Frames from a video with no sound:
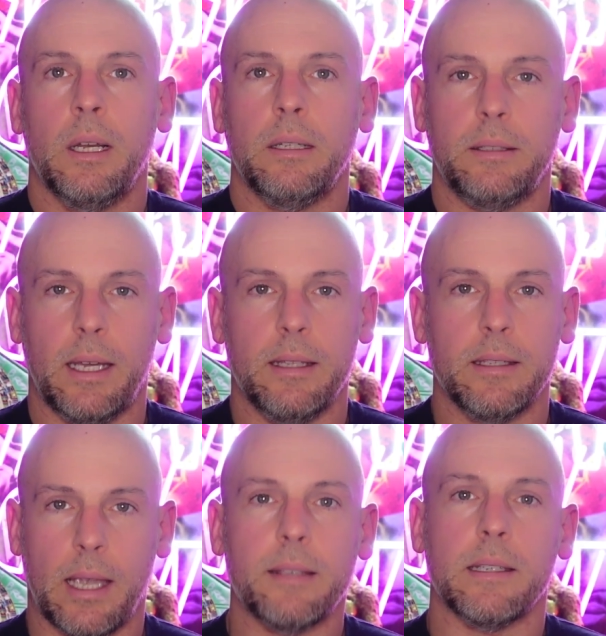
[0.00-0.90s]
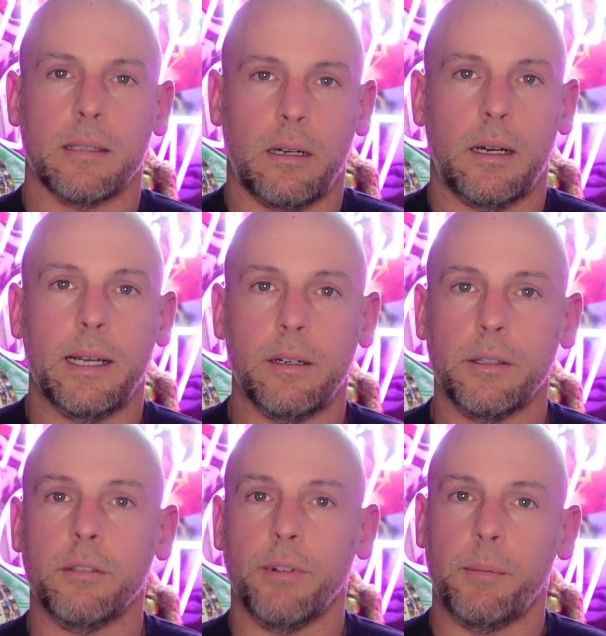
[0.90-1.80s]
Denz has his eye
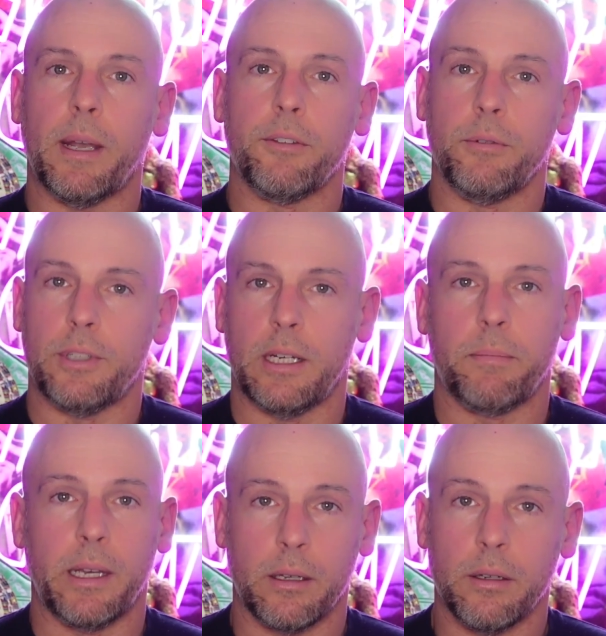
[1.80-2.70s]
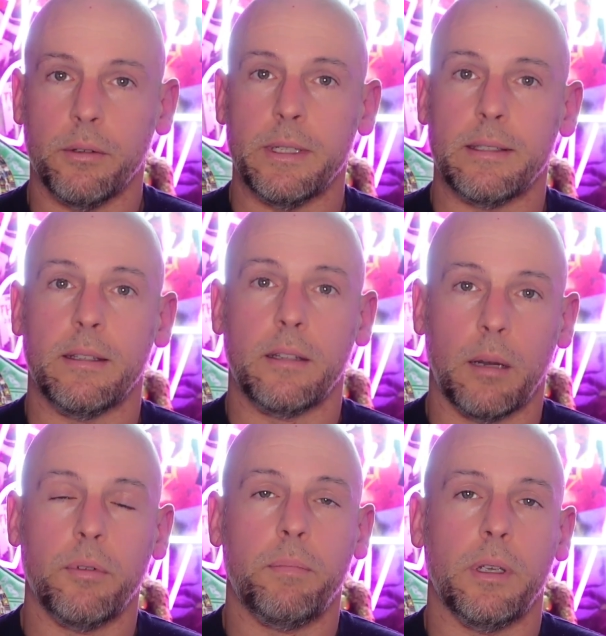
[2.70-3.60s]
on the rematch with Janibek, who is the
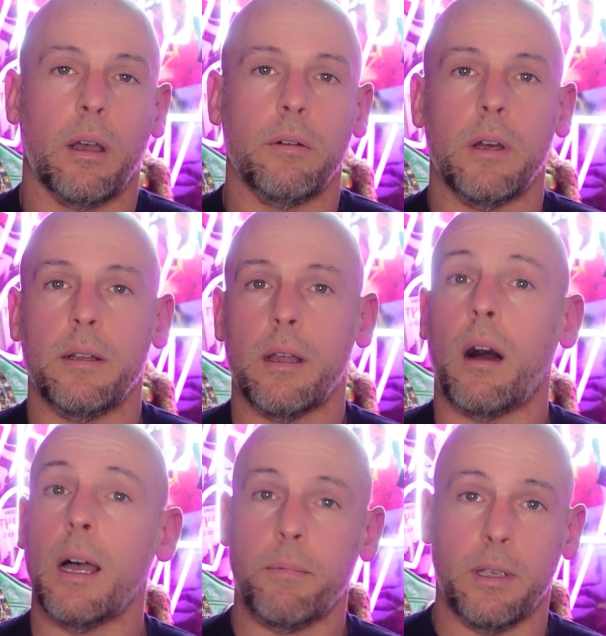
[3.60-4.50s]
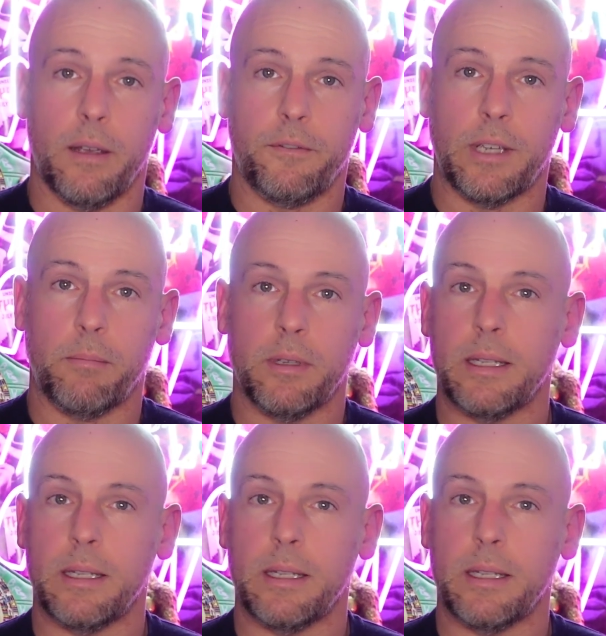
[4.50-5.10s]
WBO and IBF champion.